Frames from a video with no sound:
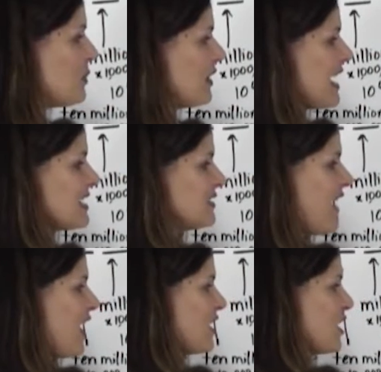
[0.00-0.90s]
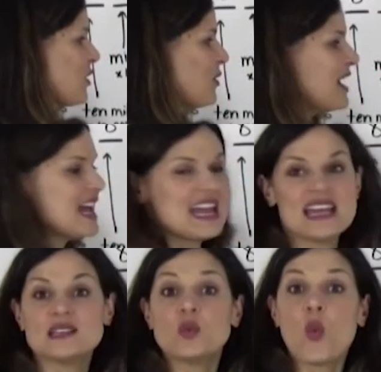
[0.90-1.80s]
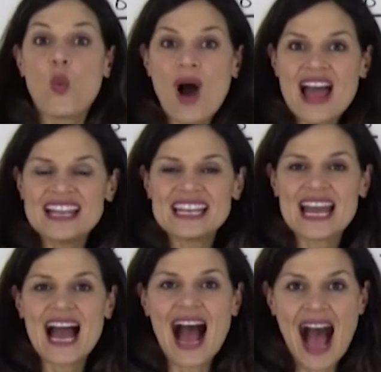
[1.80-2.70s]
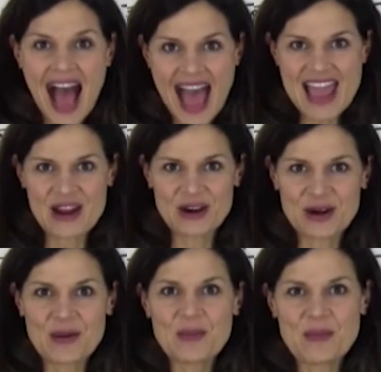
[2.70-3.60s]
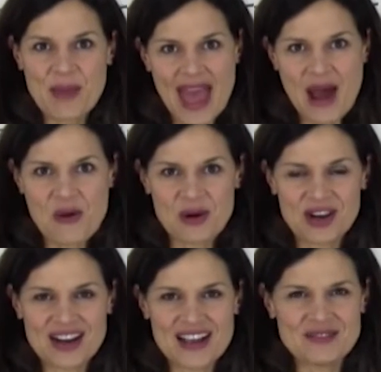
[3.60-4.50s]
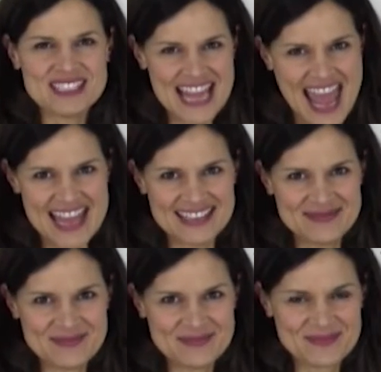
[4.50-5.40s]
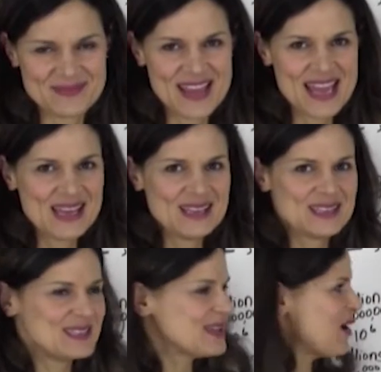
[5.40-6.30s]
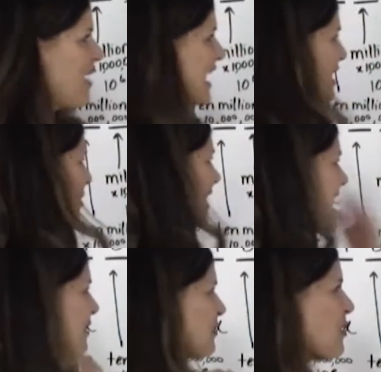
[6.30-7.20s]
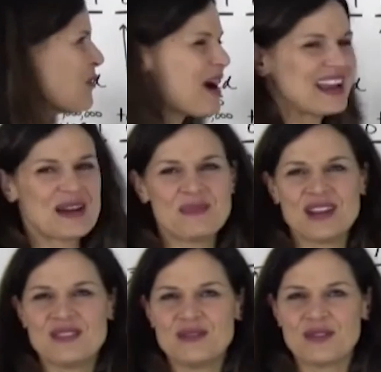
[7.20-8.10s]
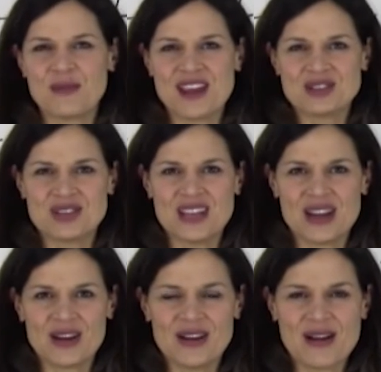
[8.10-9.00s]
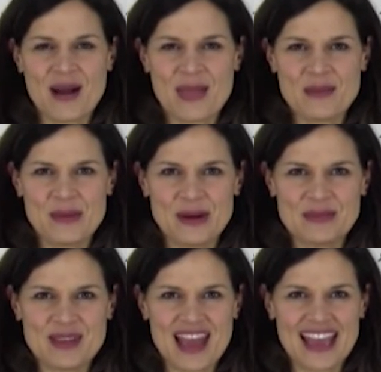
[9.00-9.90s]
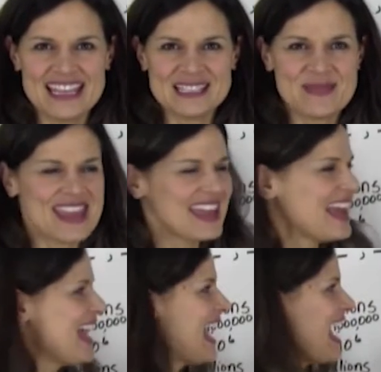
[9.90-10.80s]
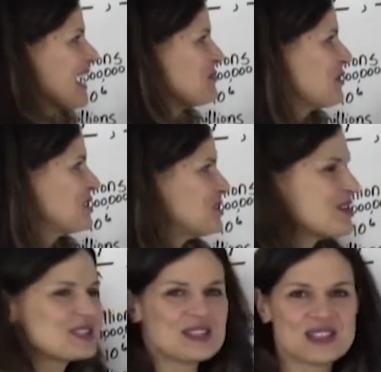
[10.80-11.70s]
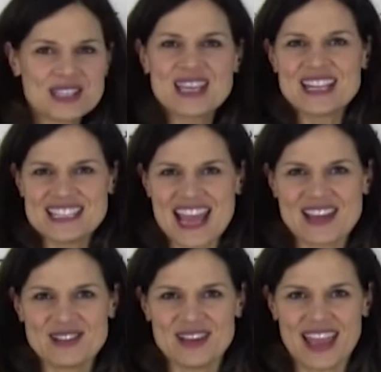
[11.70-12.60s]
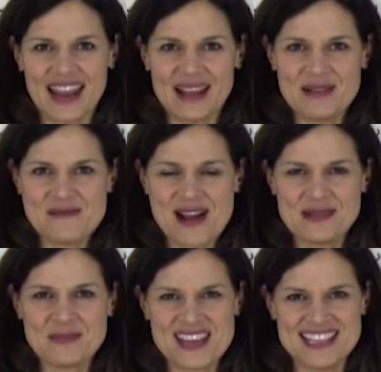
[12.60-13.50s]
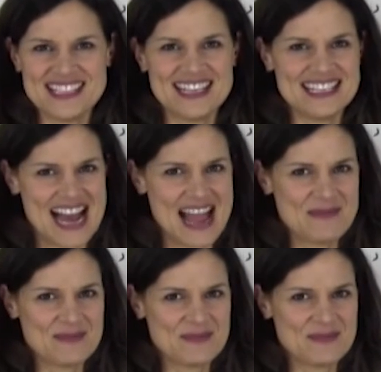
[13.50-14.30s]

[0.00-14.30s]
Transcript: place value is one higher power of 10. So I know I have quite a bit of information here on the board behind me, and we're just going to take a look at it one piece at a time.